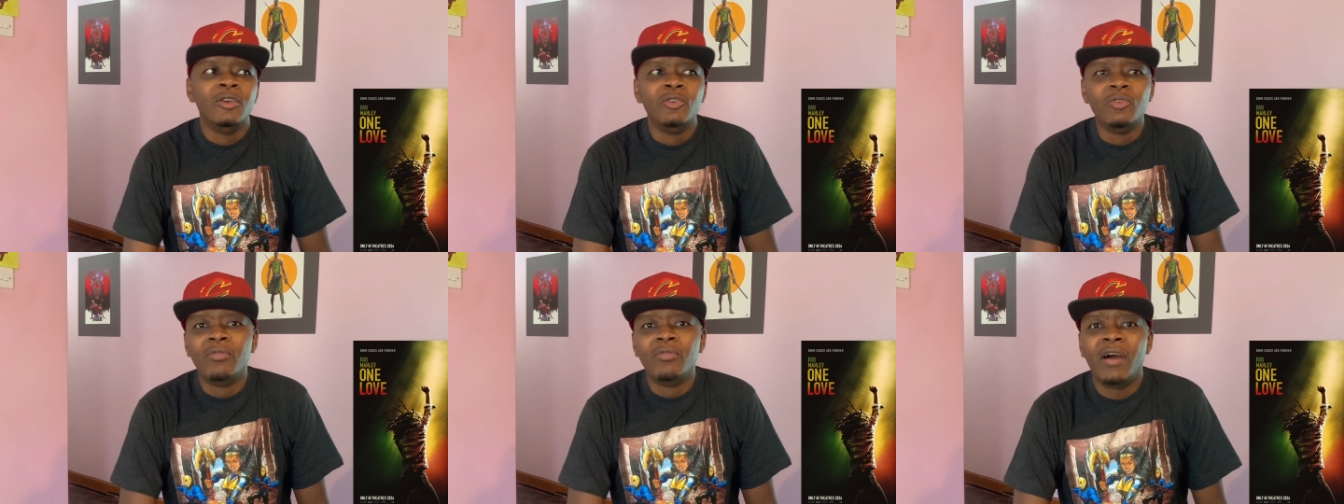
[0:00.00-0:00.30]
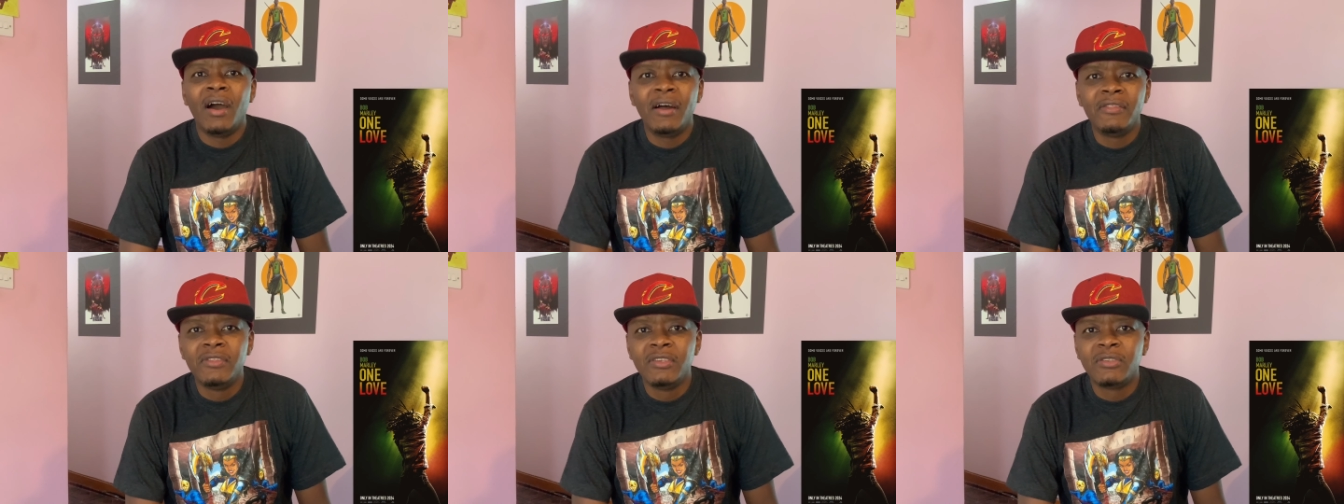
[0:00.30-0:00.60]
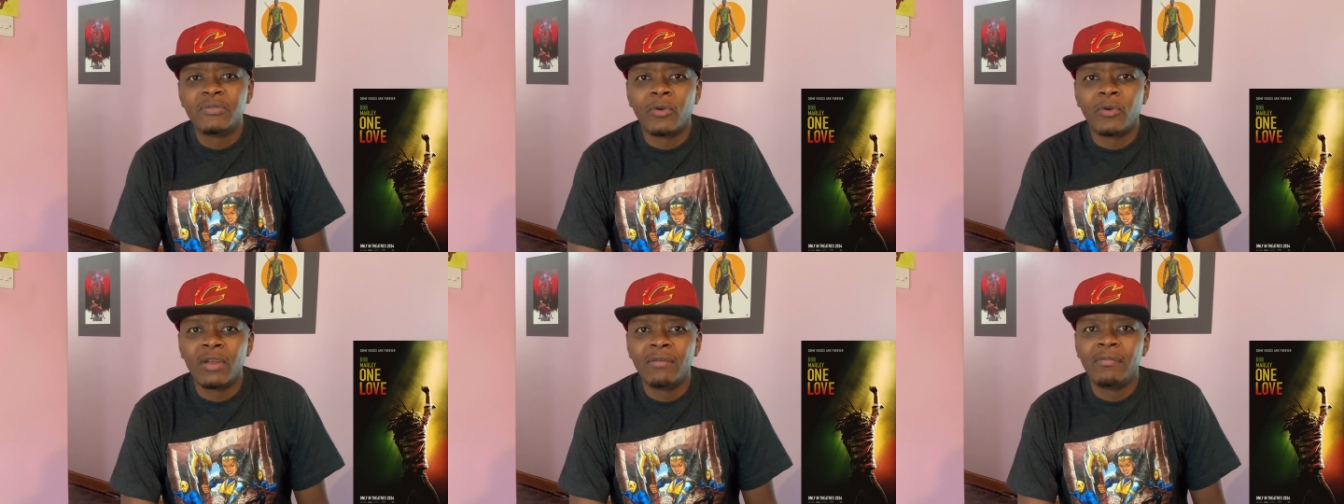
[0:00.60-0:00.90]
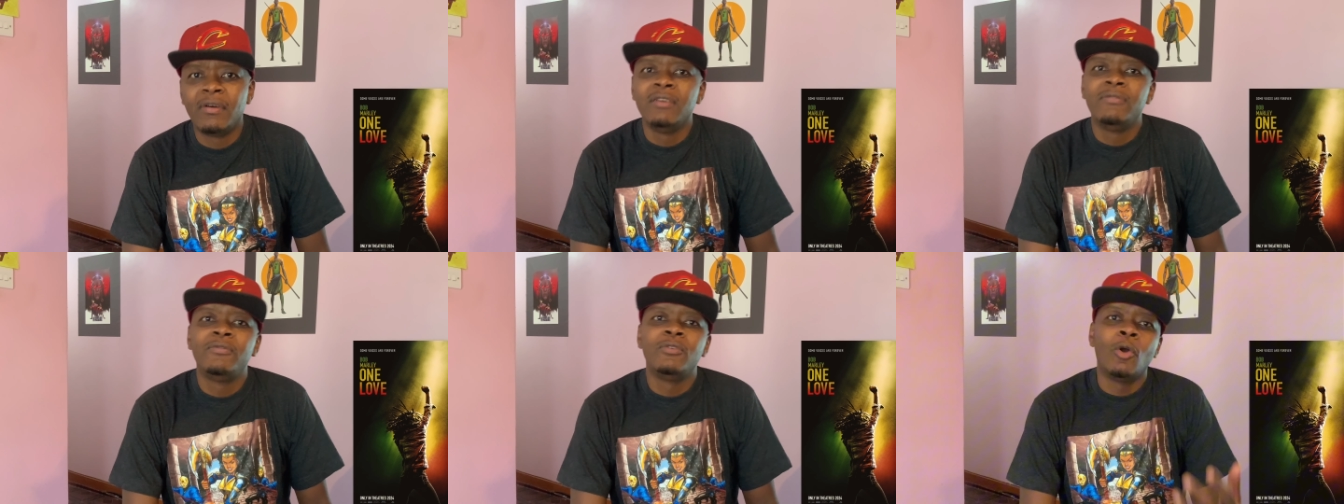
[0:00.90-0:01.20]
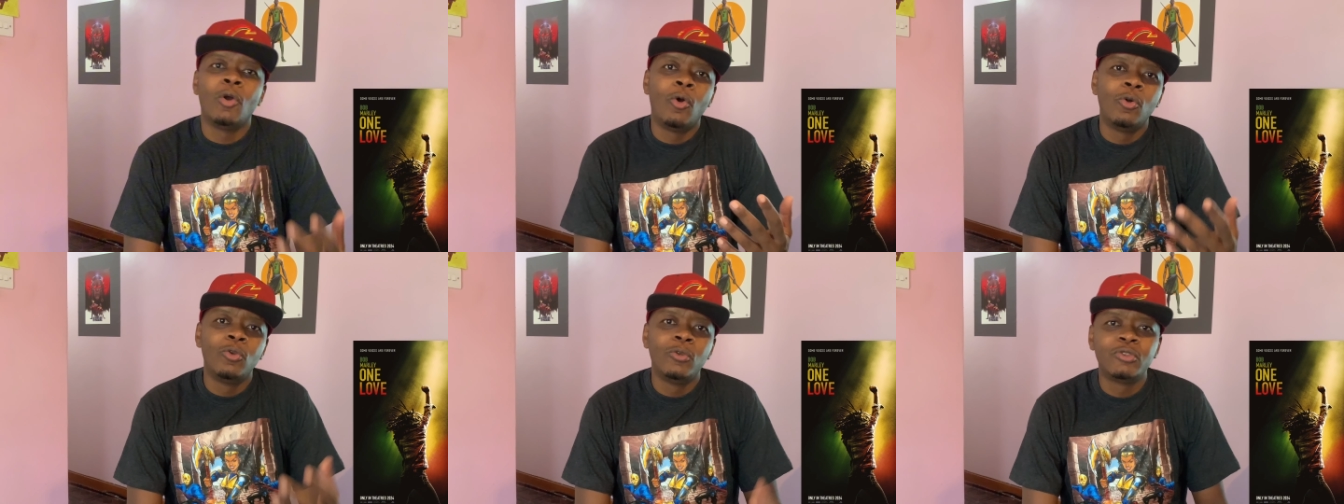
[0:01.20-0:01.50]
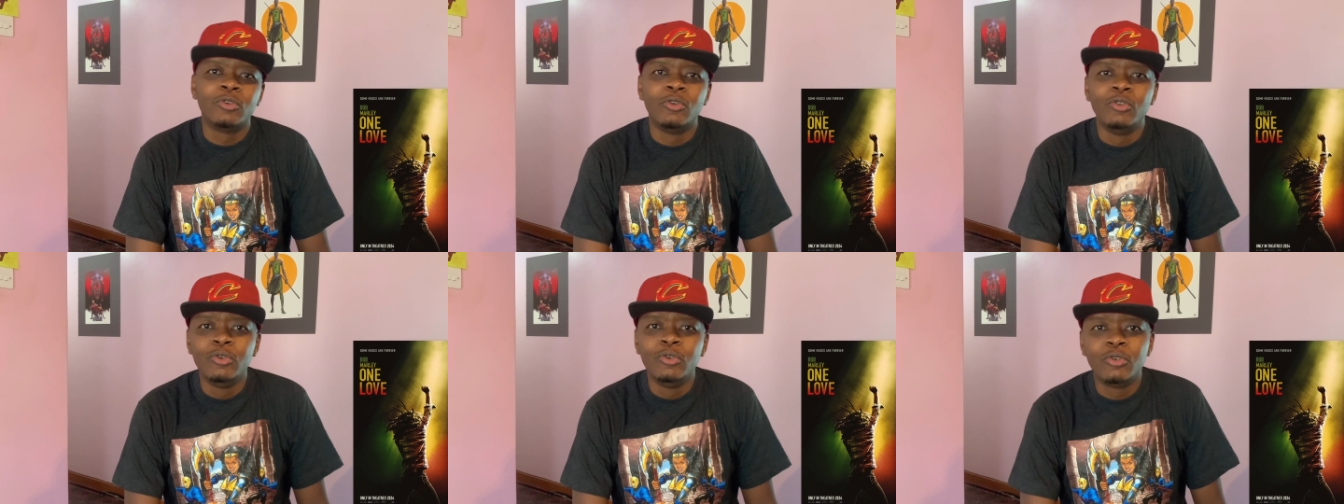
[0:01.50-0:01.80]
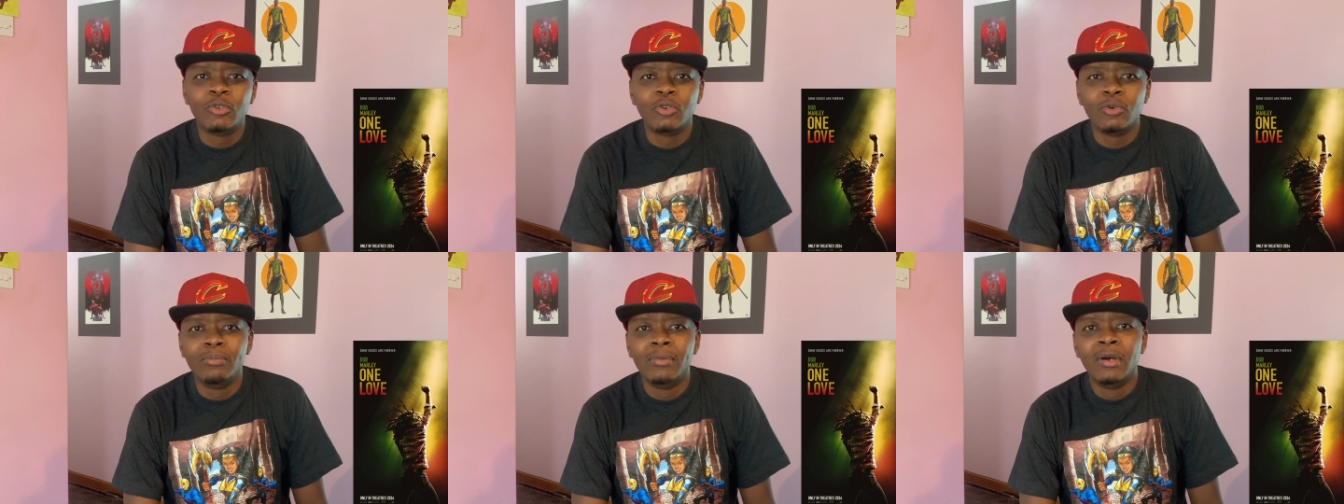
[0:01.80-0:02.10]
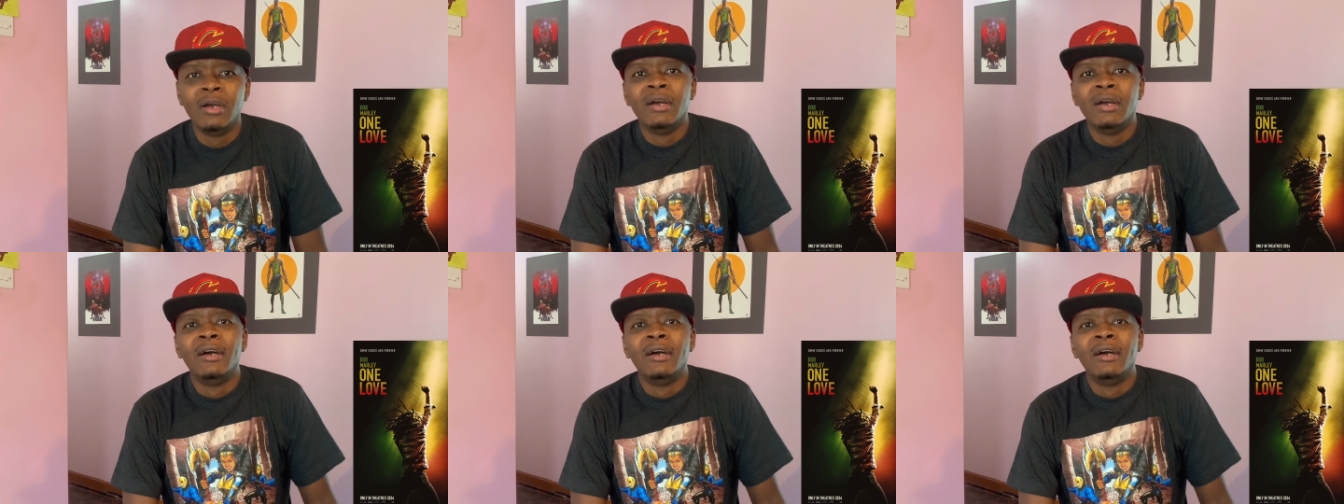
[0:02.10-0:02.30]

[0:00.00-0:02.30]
you've had this forever if you're always on youtube